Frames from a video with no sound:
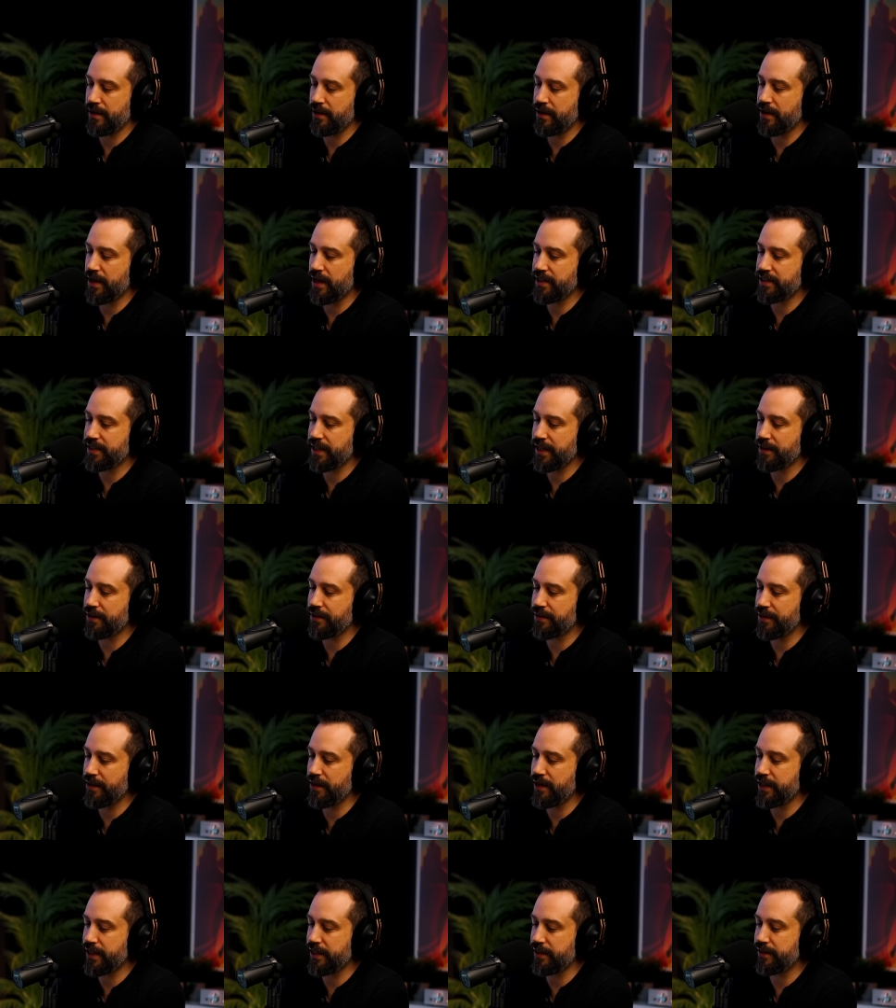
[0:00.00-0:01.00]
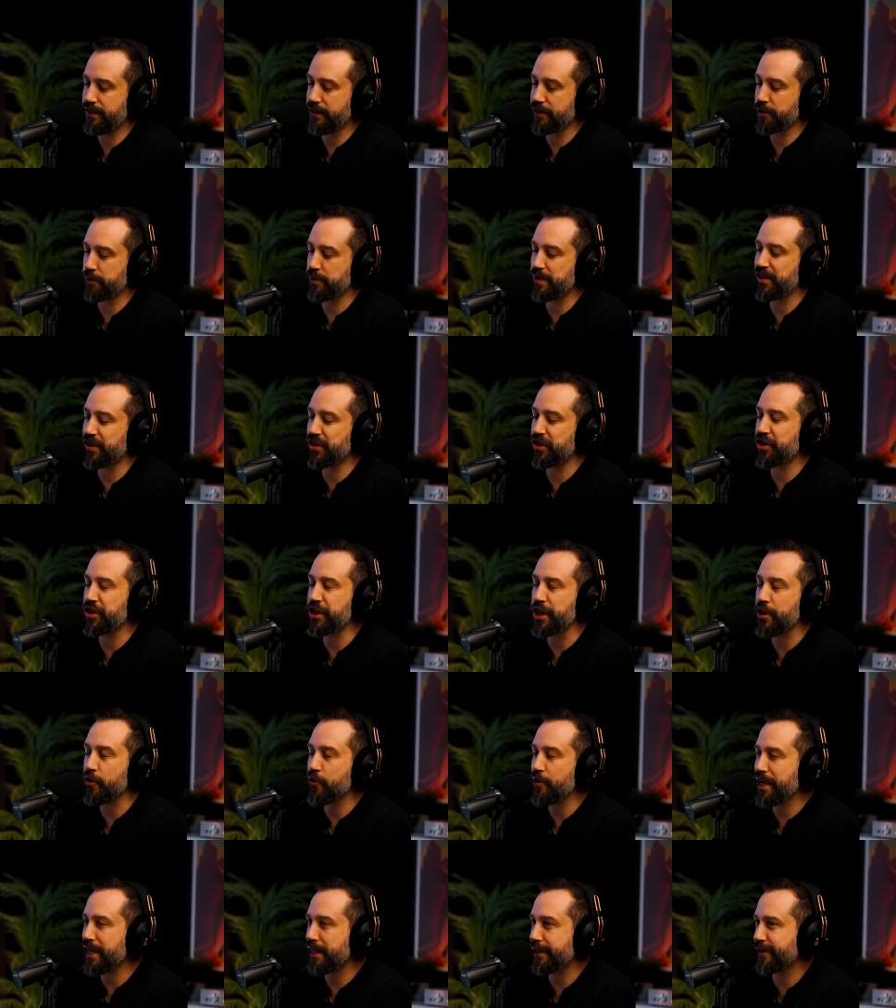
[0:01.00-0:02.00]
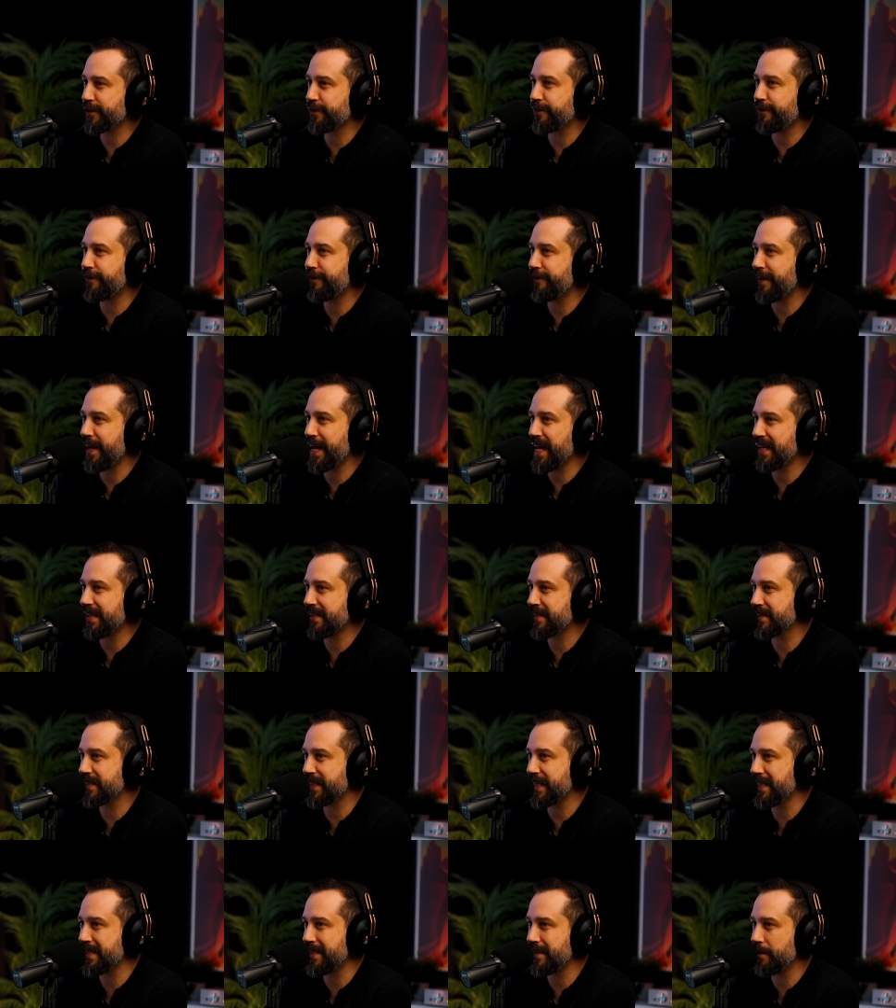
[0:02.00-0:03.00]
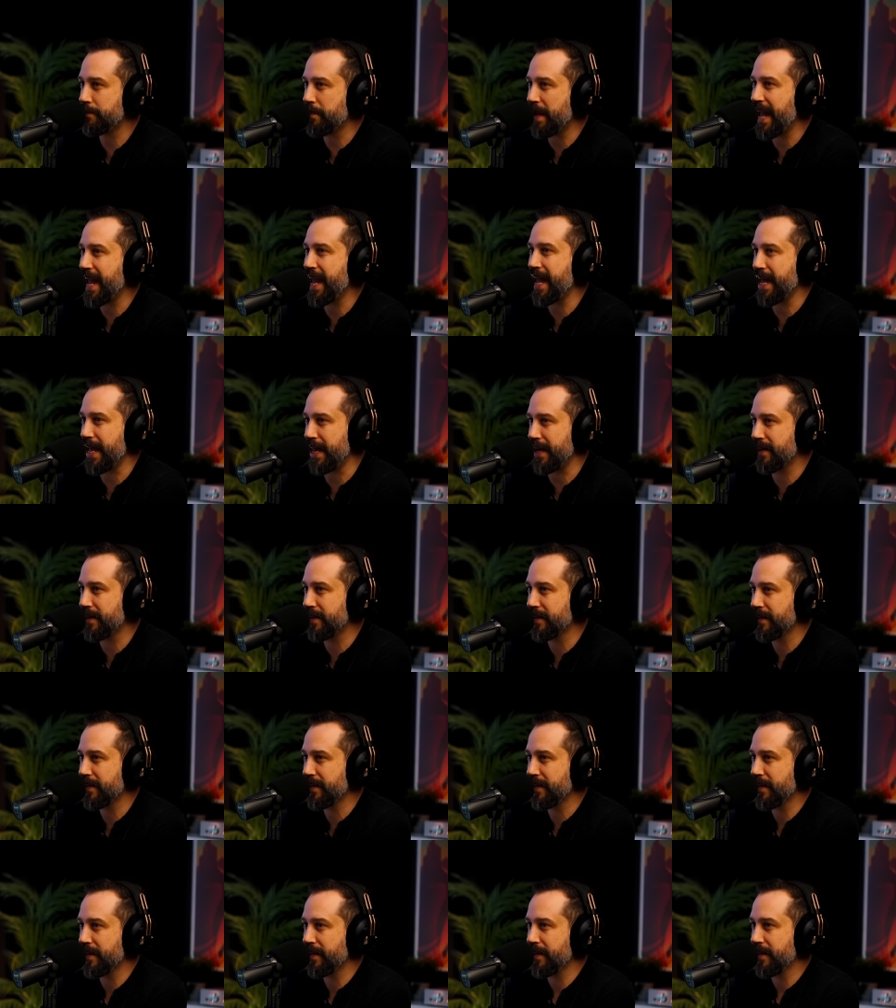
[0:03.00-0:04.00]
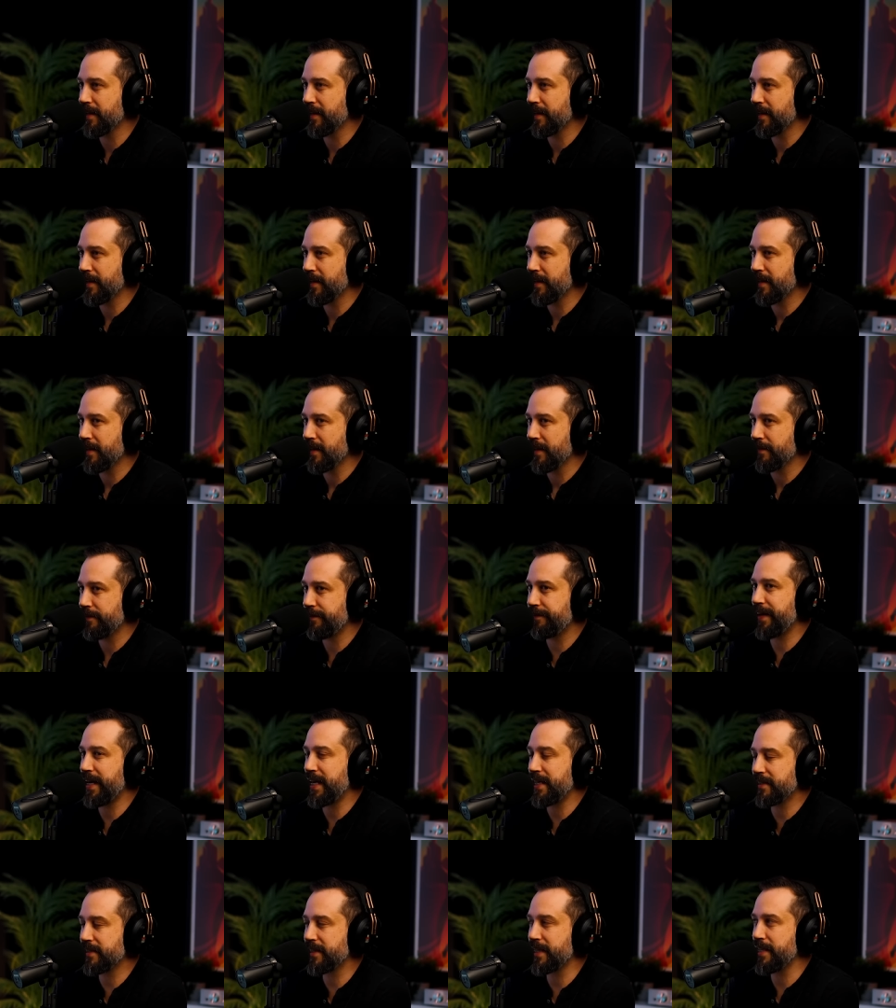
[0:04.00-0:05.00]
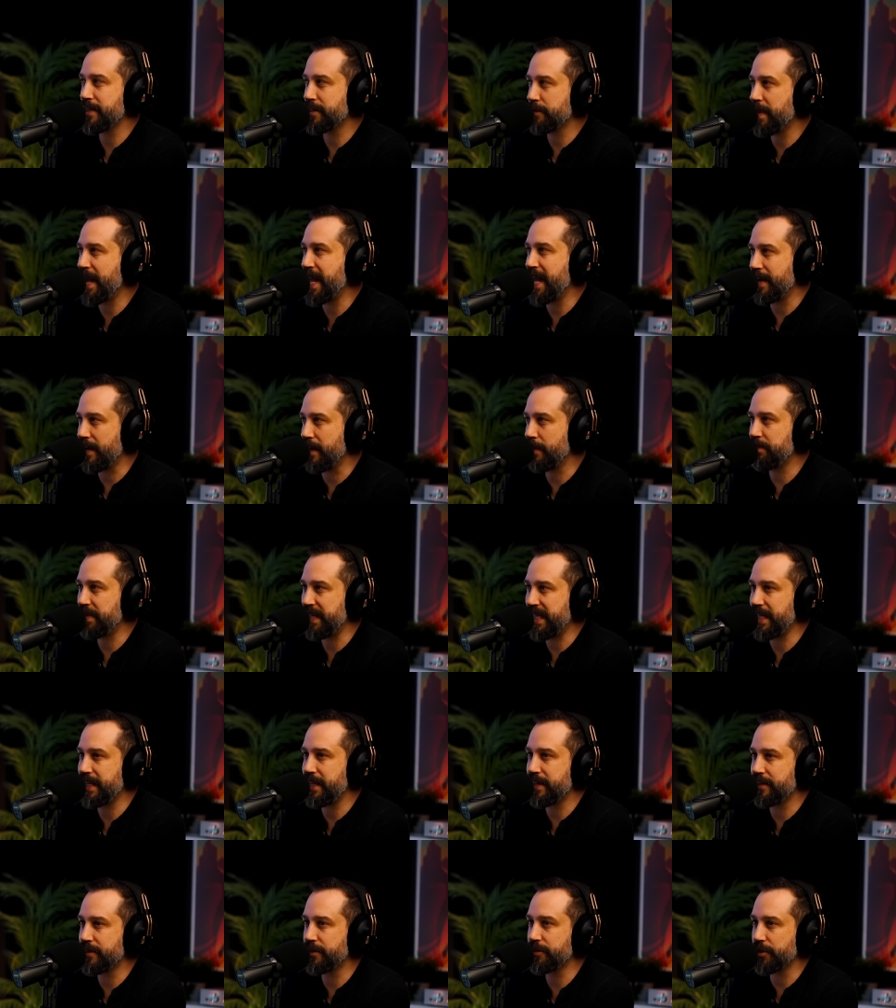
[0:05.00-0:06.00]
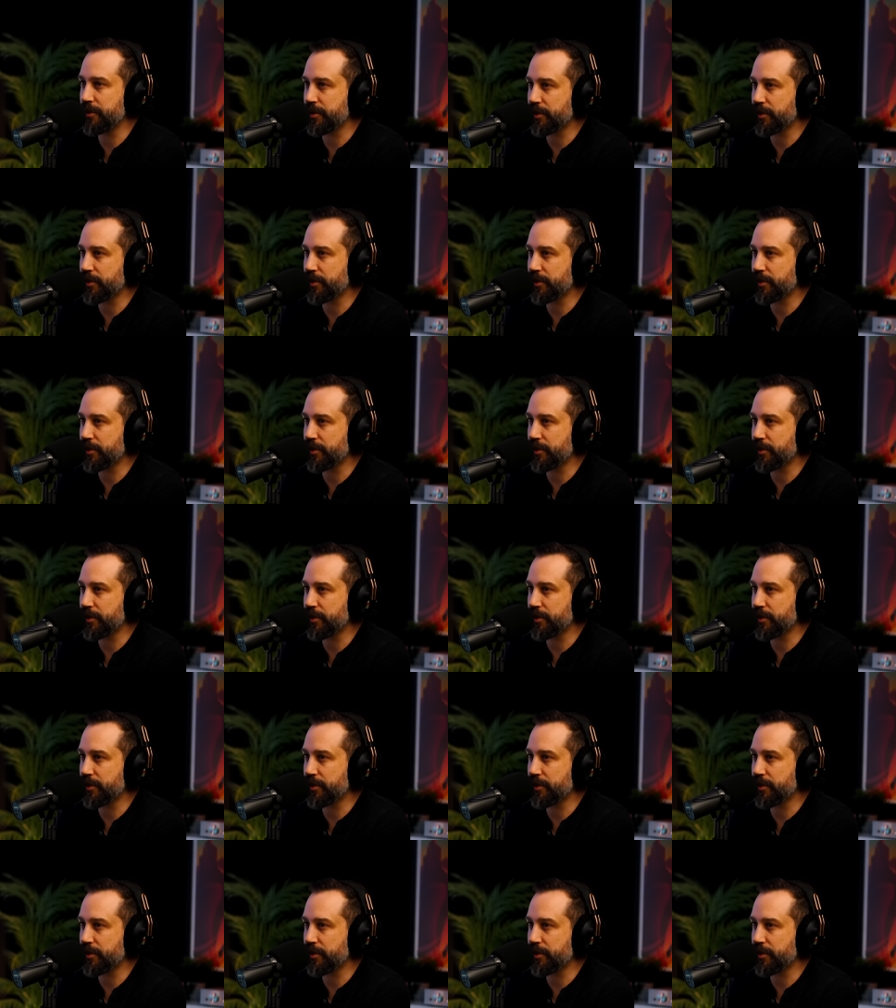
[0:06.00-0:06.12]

1930 this mysterious fair skinned man, fair skinned man appeared in